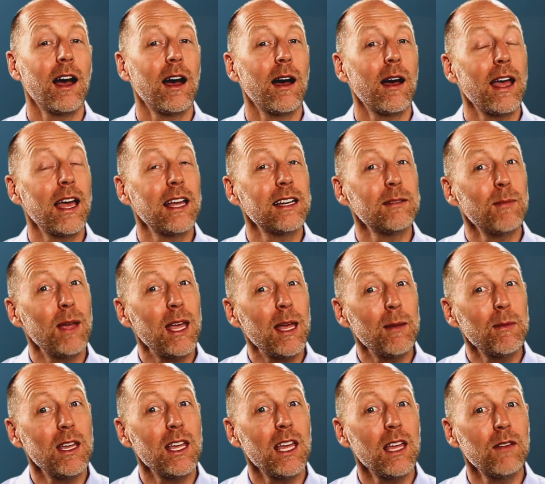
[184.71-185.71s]
And maybe
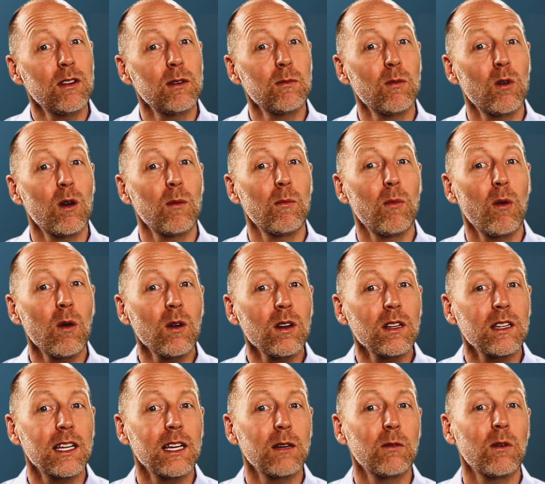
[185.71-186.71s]
even more
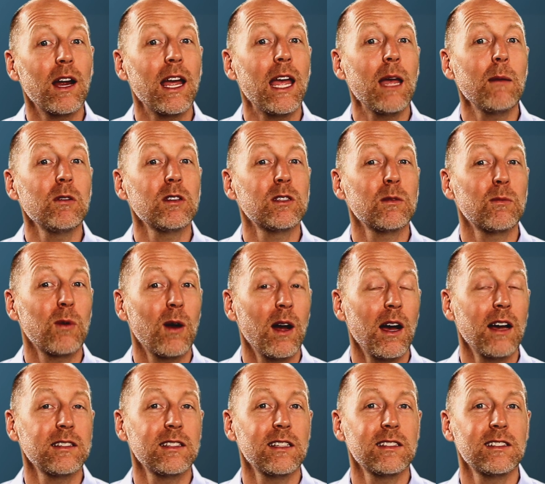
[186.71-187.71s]
importantly, we're able to
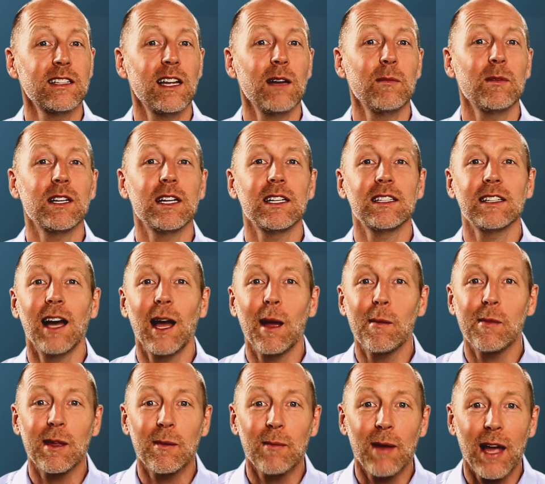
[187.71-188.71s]
process them in a
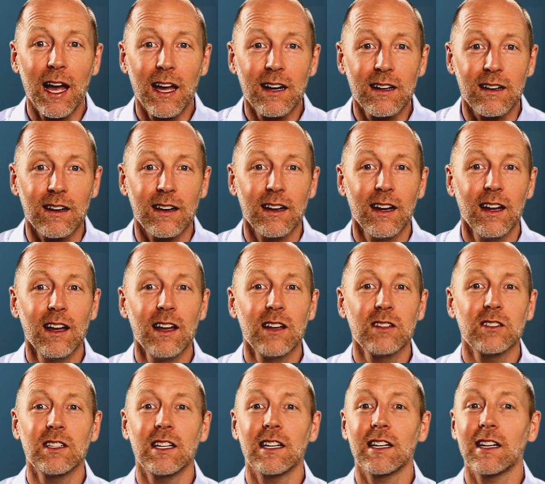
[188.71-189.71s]
timely manner
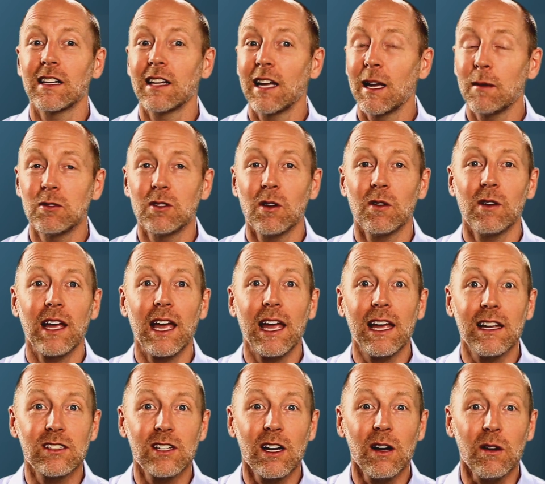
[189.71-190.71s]
so that claims don't
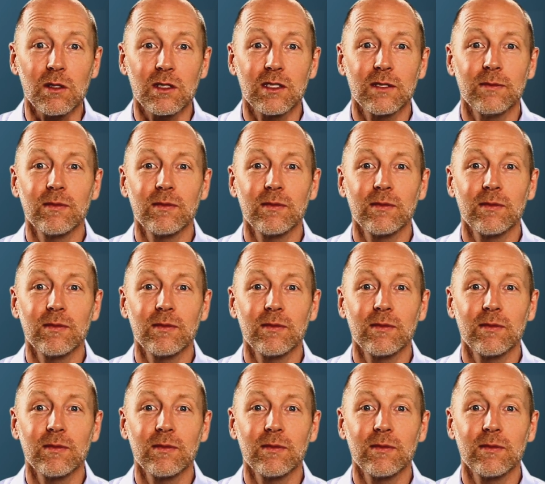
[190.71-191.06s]
age out.